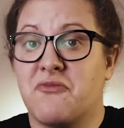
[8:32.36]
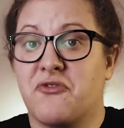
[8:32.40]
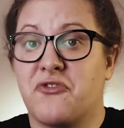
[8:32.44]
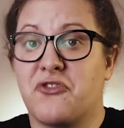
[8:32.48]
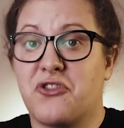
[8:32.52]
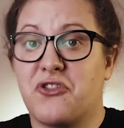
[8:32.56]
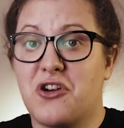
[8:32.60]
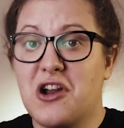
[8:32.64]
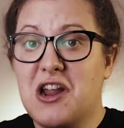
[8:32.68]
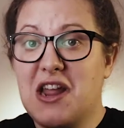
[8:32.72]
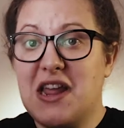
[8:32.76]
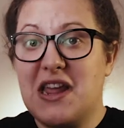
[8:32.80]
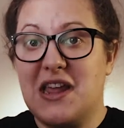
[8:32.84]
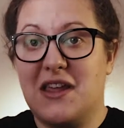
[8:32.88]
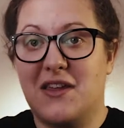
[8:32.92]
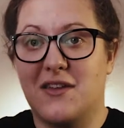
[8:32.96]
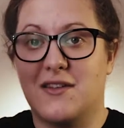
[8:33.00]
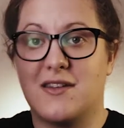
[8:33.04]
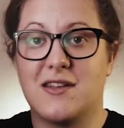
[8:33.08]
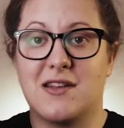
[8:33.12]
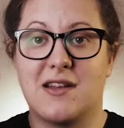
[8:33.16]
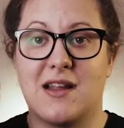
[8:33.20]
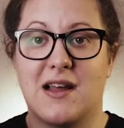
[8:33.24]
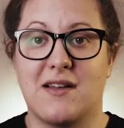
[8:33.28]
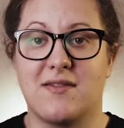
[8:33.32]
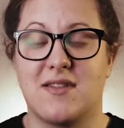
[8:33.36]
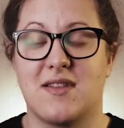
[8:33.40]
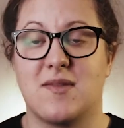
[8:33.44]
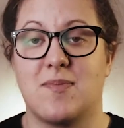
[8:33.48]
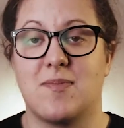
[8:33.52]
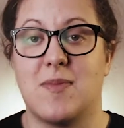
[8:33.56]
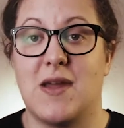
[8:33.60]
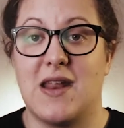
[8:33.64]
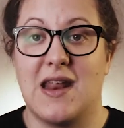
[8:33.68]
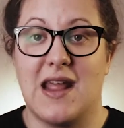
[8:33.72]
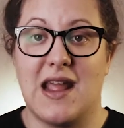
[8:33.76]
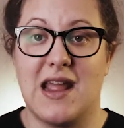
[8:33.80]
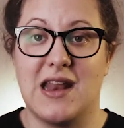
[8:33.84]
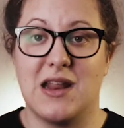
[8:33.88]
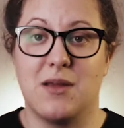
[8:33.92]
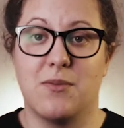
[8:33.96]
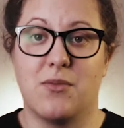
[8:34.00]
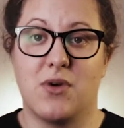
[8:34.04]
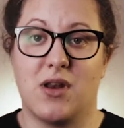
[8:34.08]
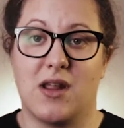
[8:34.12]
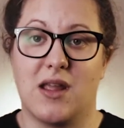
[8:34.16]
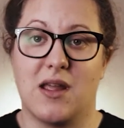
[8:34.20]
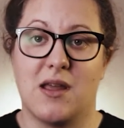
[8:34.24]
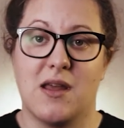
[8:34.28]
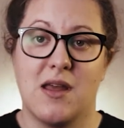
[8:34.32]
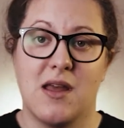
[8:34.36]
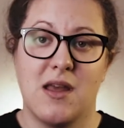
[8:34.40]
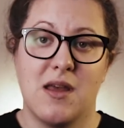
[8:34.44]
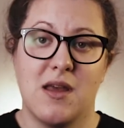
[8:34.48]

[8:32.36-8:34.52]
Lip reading: free. You didn't have to spend any money.